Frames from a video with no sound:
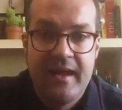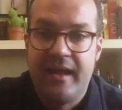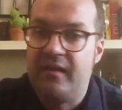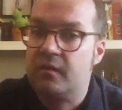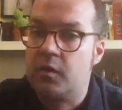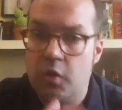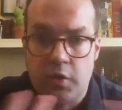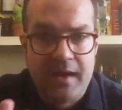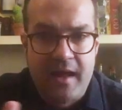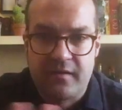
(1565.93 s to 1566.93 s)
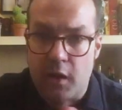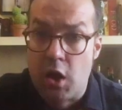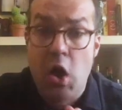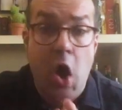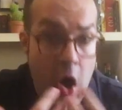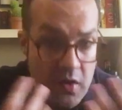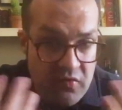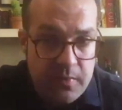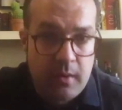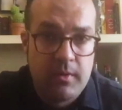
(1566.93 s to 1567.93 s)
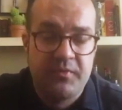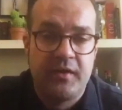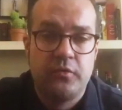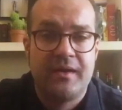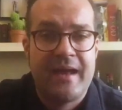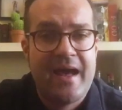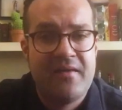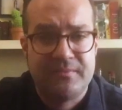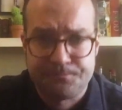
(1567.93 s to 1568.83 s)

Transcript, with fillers: it's good against a lot of problems that you can have